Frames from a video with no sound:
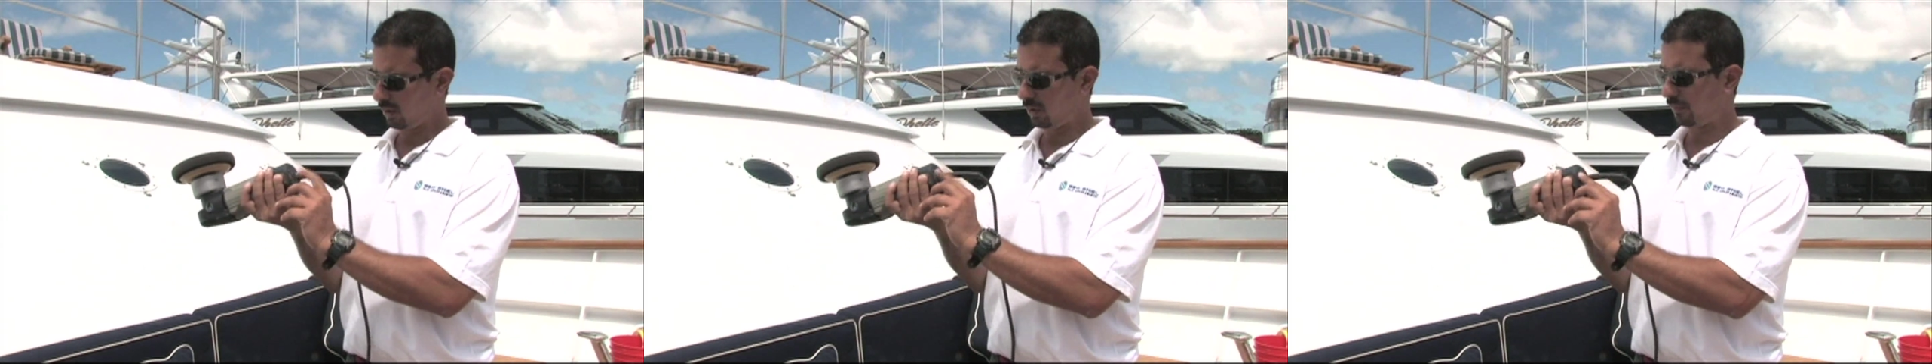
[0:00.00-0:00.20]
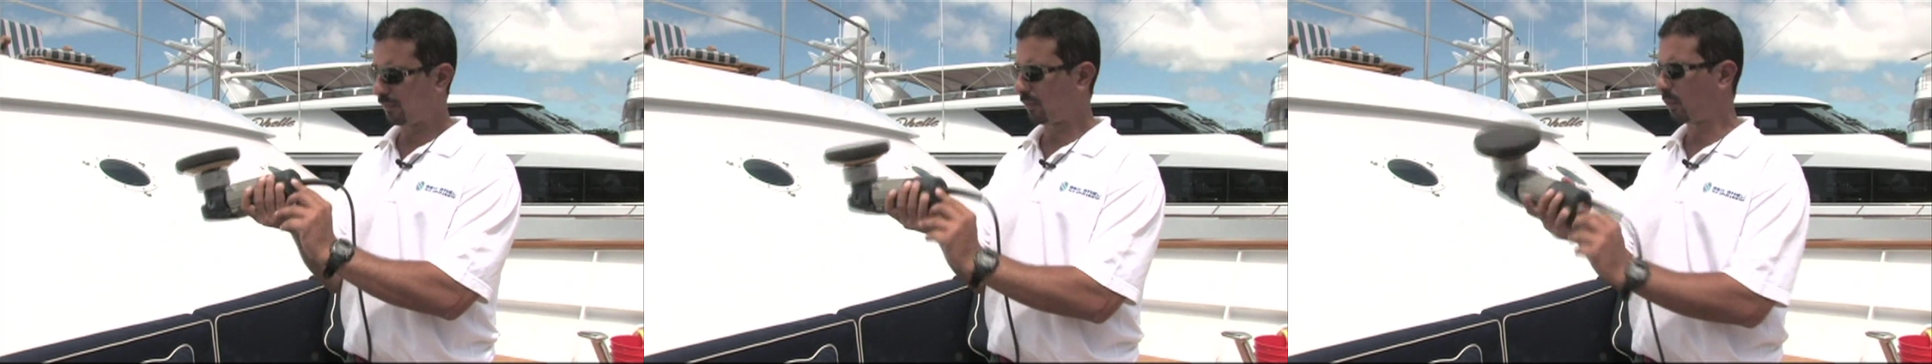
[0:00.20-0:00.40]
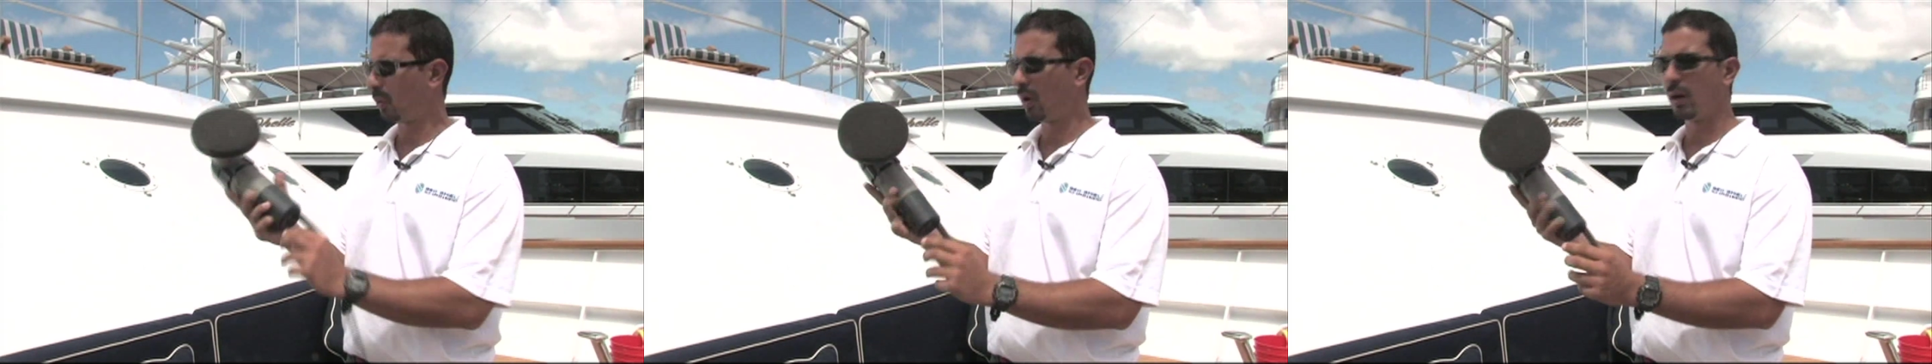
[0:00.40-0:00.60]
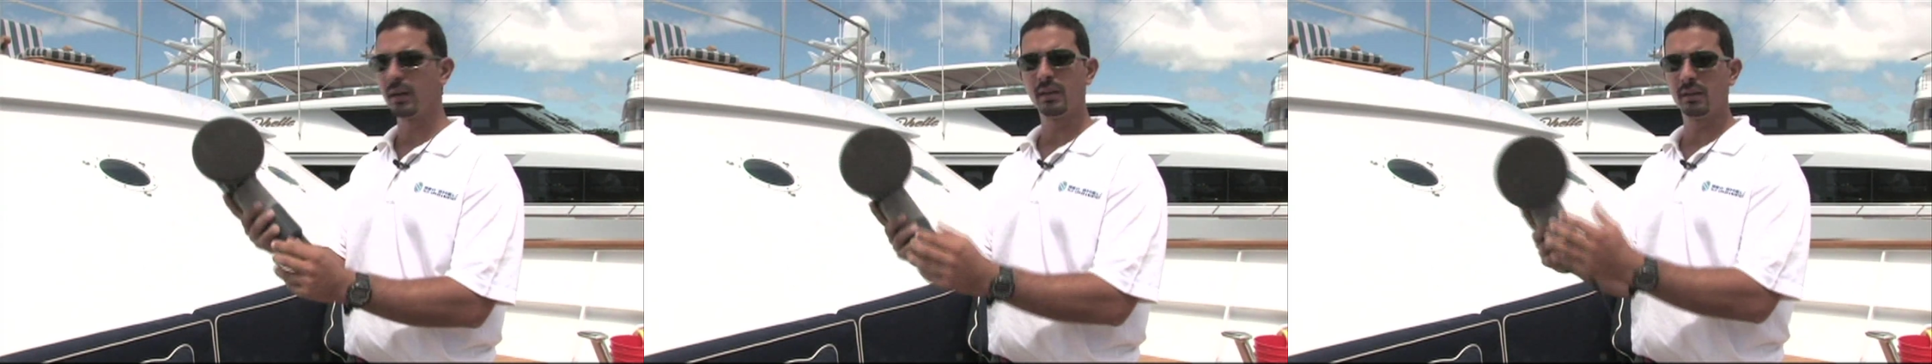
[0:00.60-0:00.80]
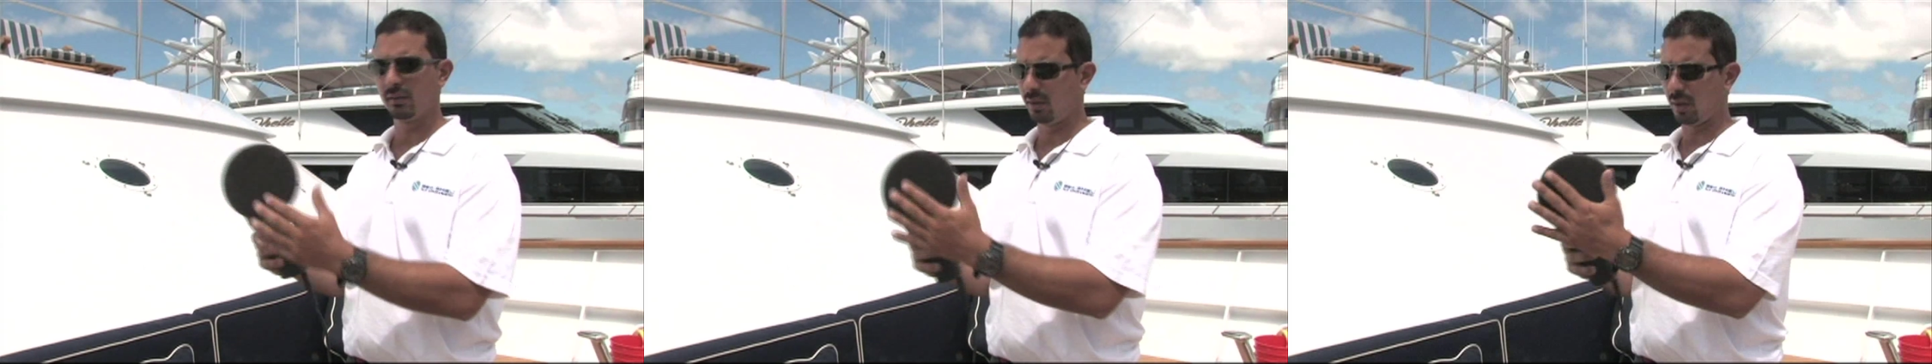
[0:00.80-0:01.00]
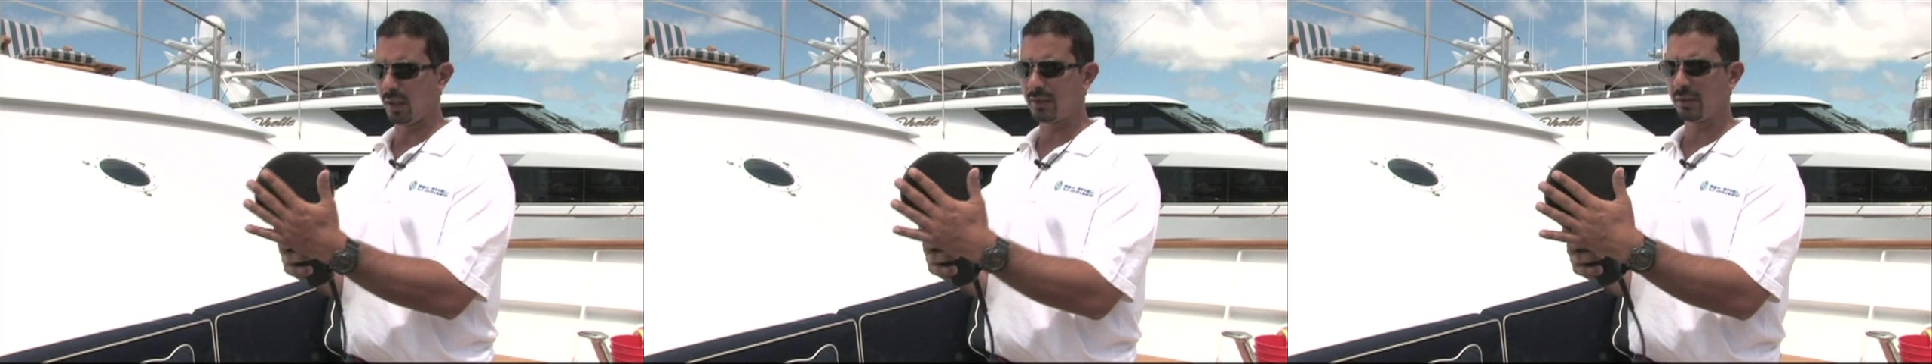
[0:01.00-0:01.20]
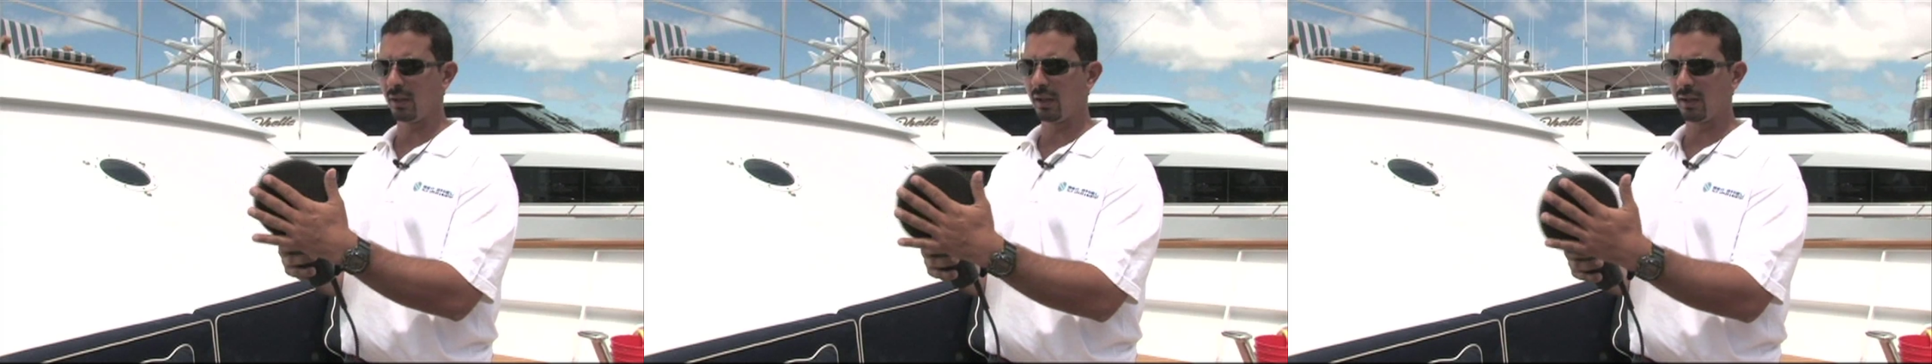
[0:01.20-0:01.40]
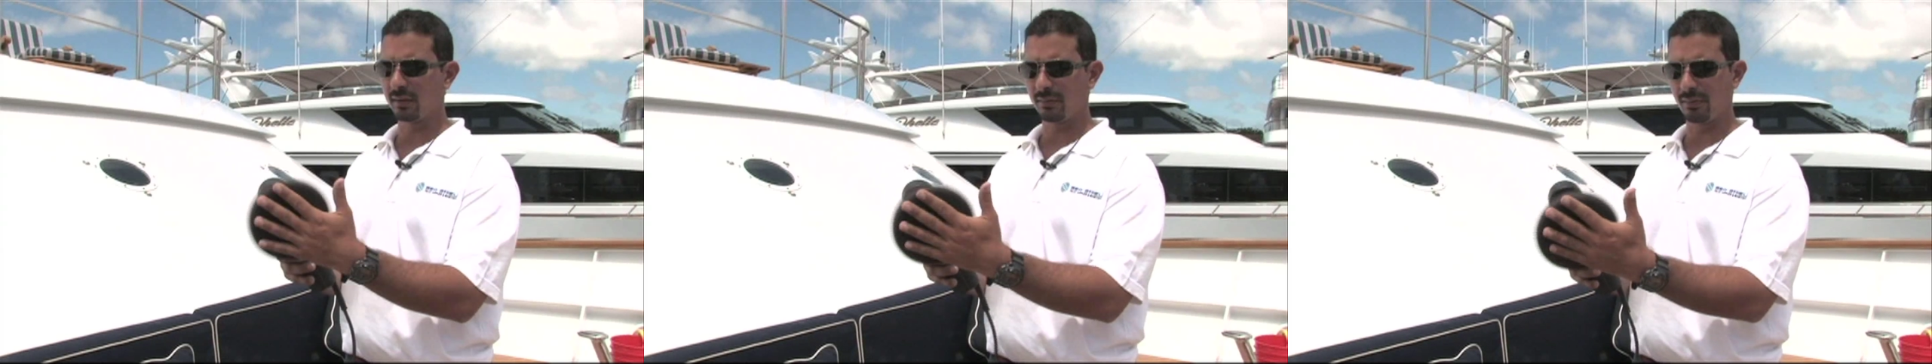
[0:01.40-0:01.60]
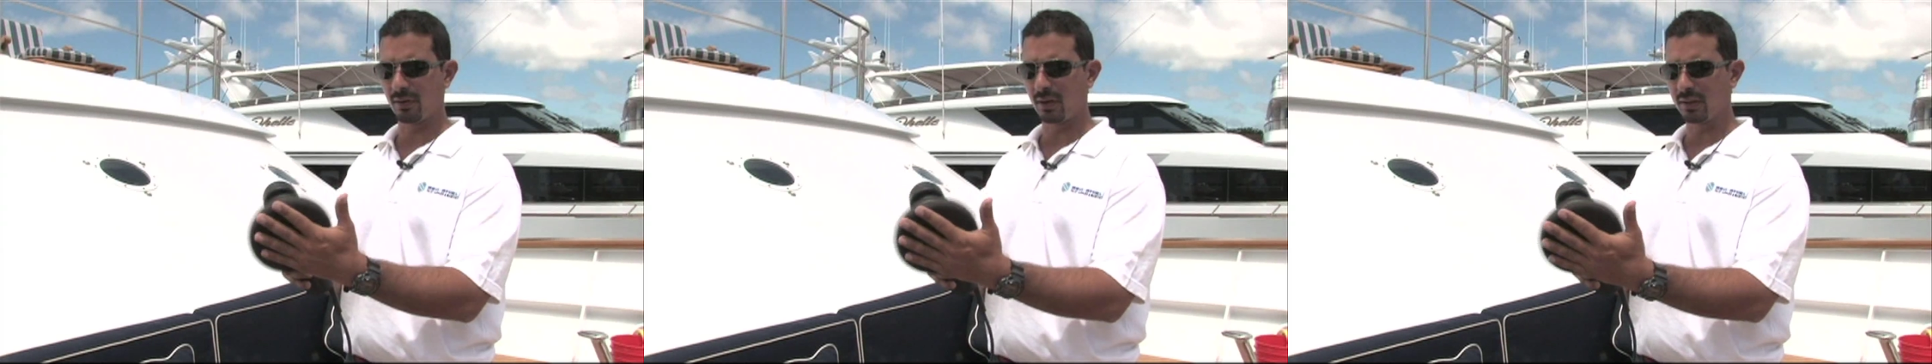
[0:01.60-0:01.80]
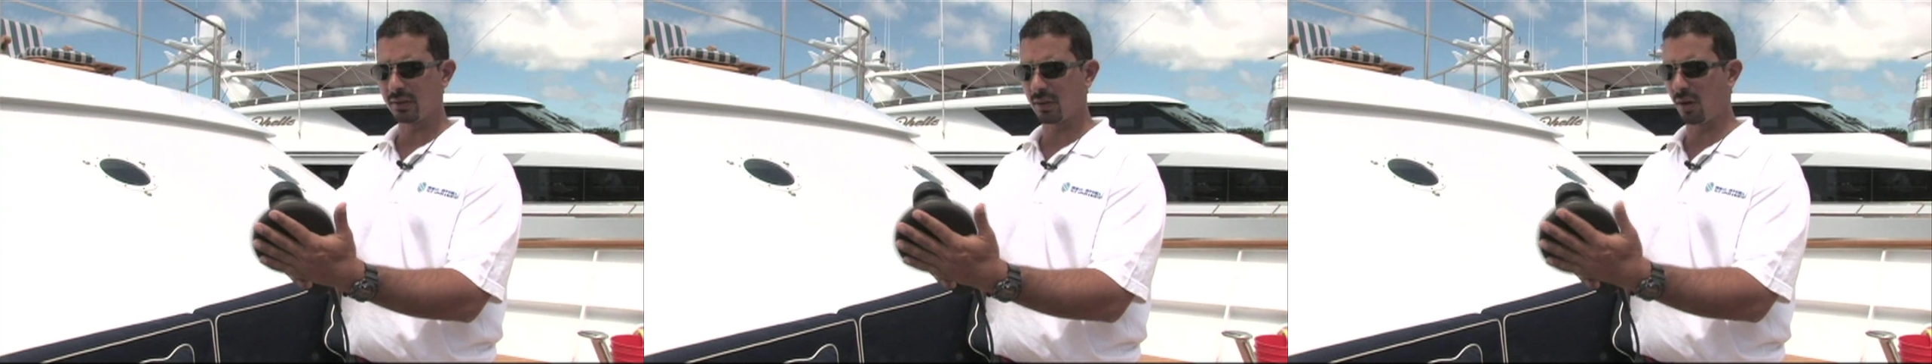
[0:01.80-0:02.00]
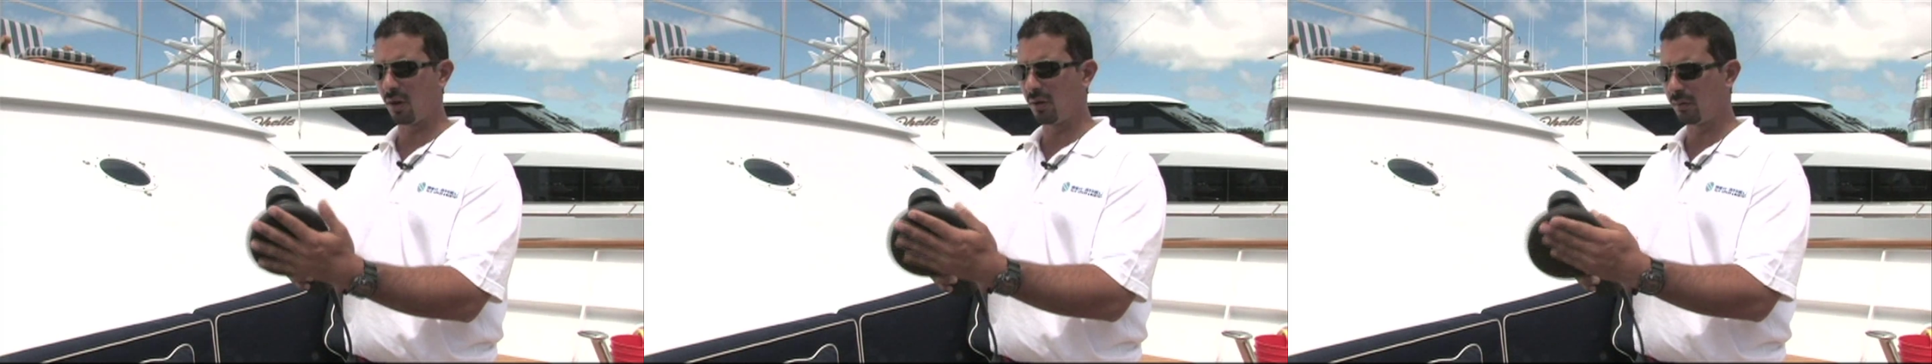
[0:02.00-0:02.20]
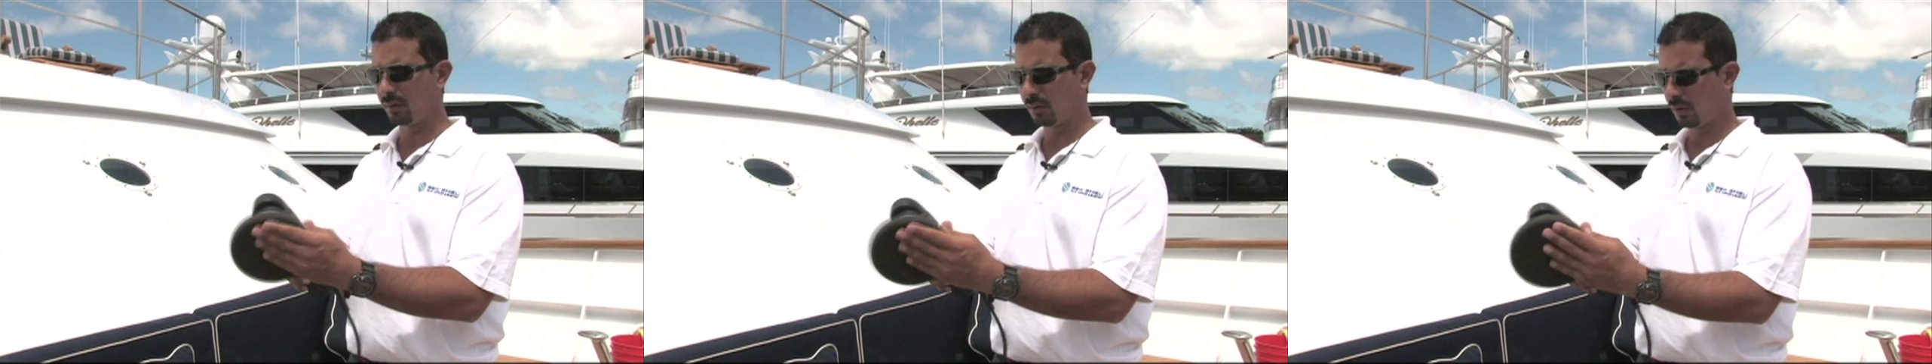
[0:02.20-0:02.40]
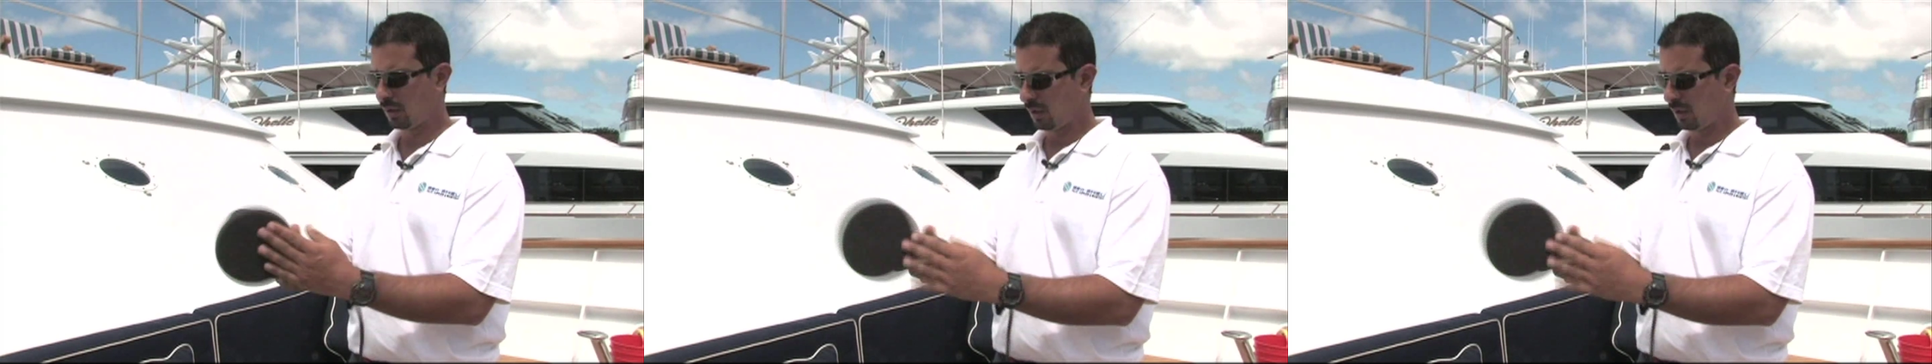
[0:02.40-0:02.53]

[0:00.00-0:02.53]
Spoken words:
Go from 1, the oscillator is fairly slow,